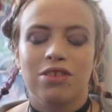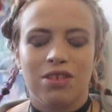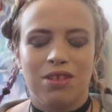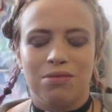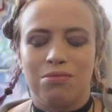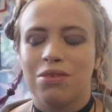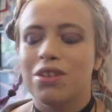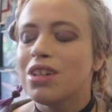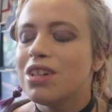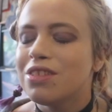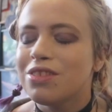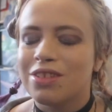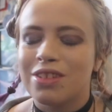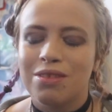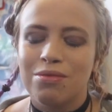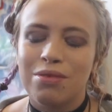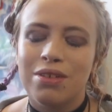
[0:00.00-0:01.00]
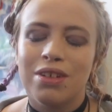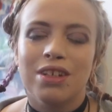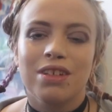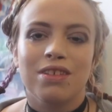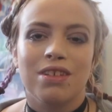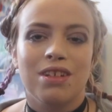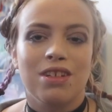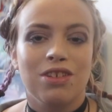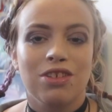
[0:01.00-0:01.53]
and worse and worse,
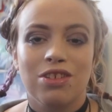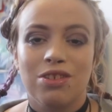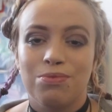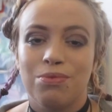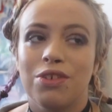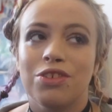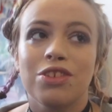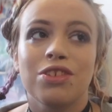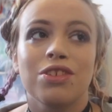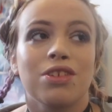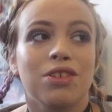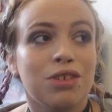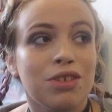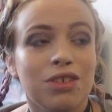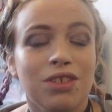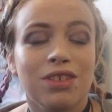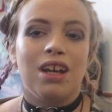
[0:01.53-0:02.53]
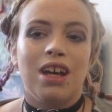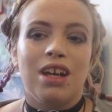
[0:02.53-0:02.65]
and it just wasn't good.